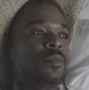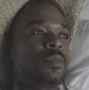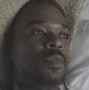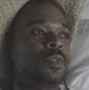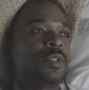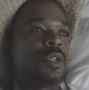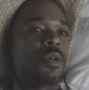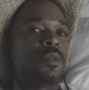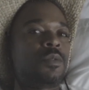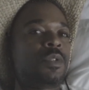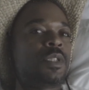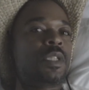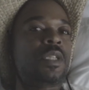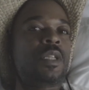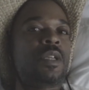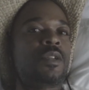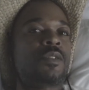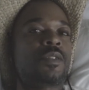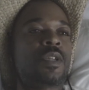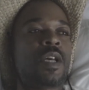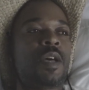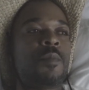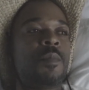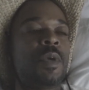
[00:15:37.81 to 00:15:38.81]
Don't sit there
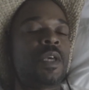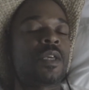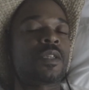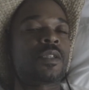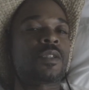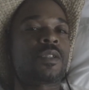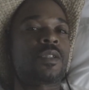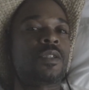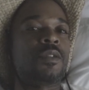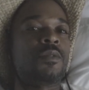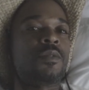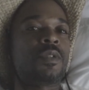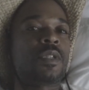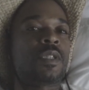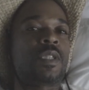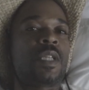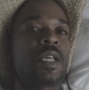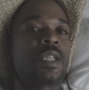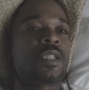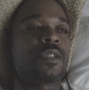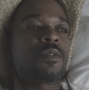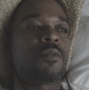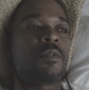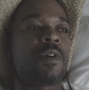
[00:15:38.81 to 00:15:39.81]
and try and make excuses
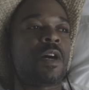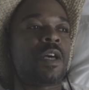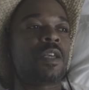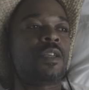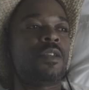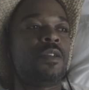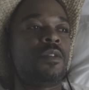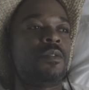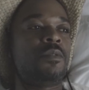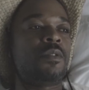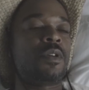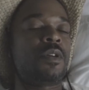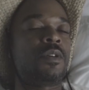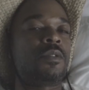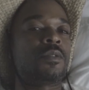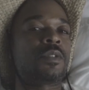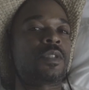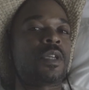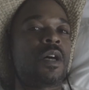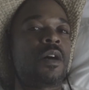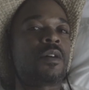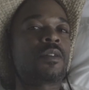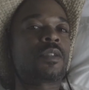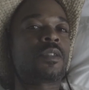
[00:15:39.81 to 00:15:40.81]
as to why you don't
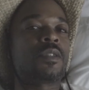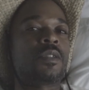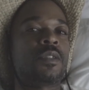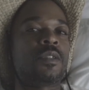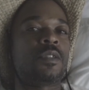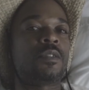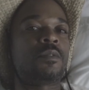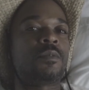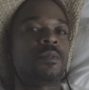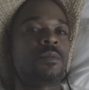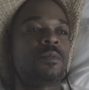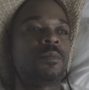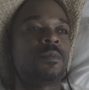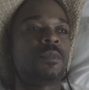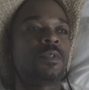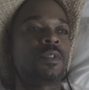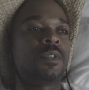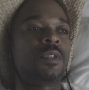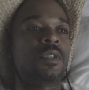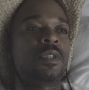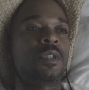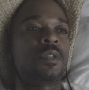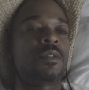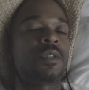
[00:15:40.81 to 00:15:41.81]
talk to them,
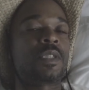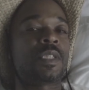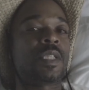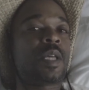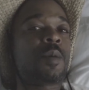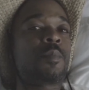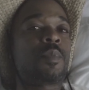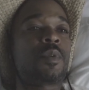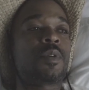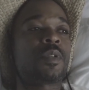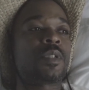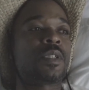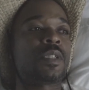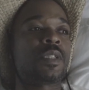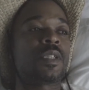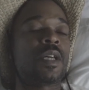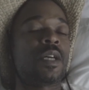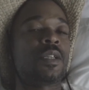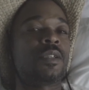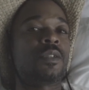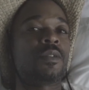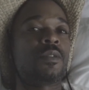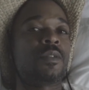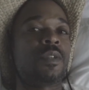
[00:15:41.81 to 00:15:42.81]
you know, because that person's
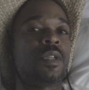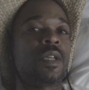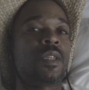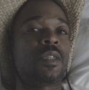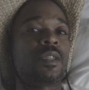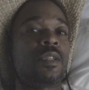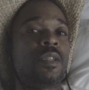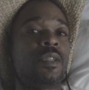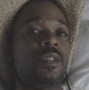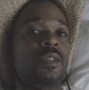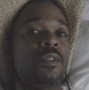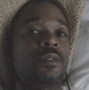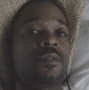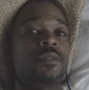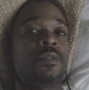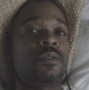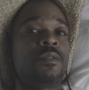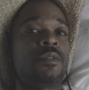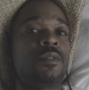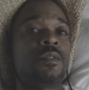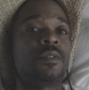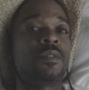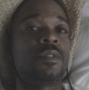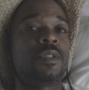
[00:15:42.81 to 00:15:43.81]
not doing nothing to
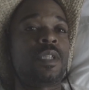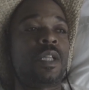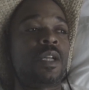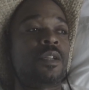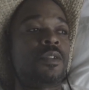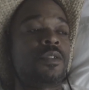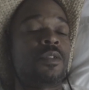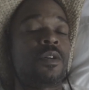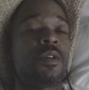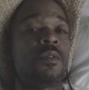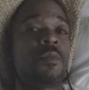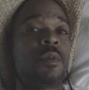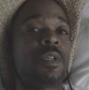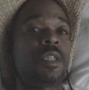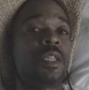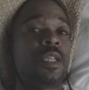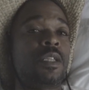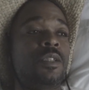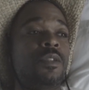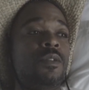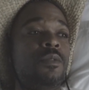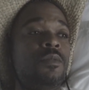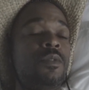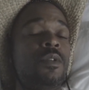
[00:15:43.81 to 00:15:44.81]
you. They're doing what
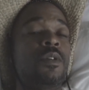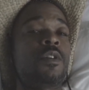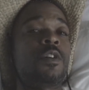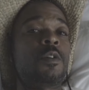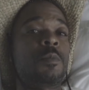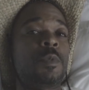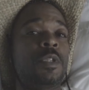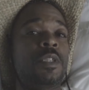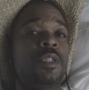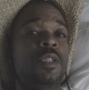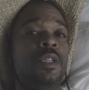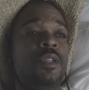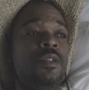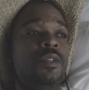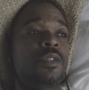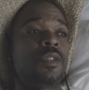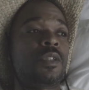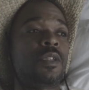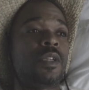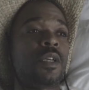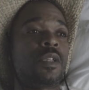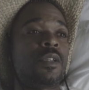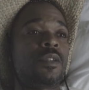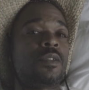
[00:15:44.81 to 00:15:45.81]
they do normally. You
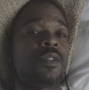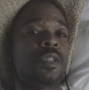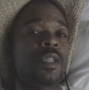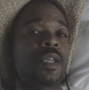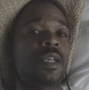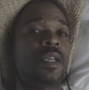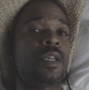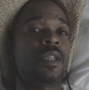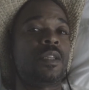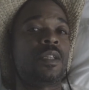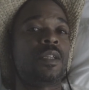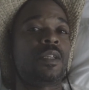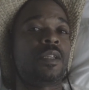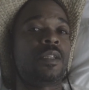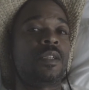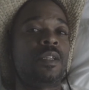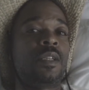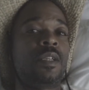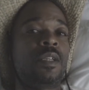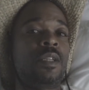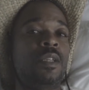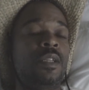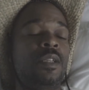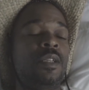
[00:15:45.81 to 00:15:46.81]
should understand that,
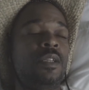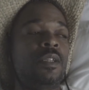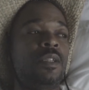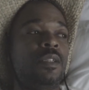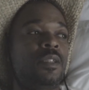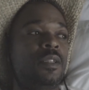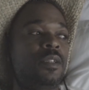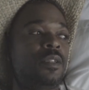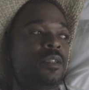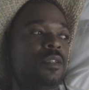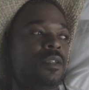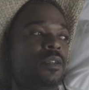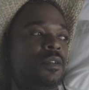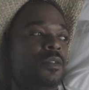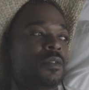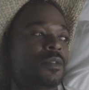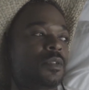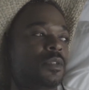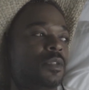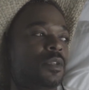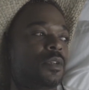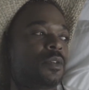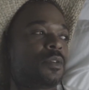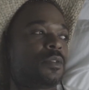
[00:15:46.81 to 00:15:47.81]
you know.
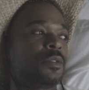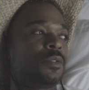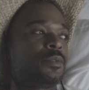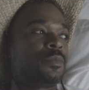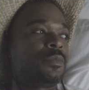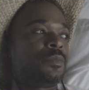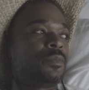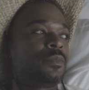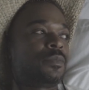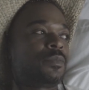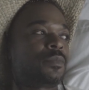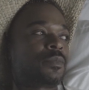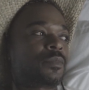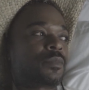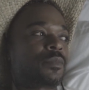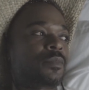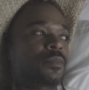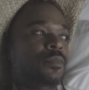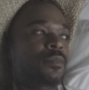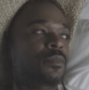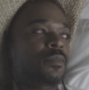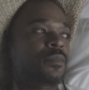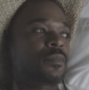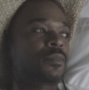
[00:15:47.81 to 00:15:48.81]
So
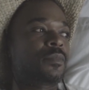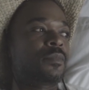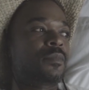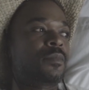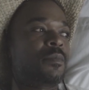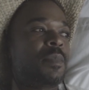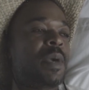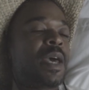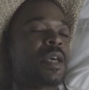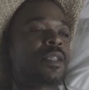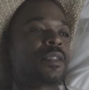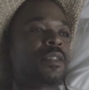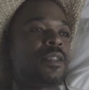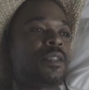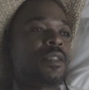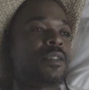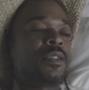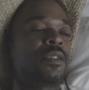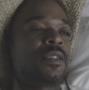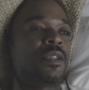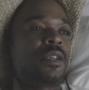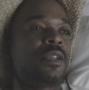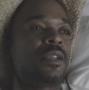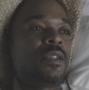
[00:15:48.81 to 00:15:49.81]
back to
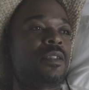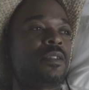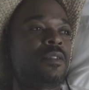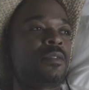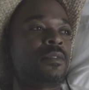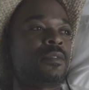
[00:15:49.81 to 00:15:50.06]
this chick,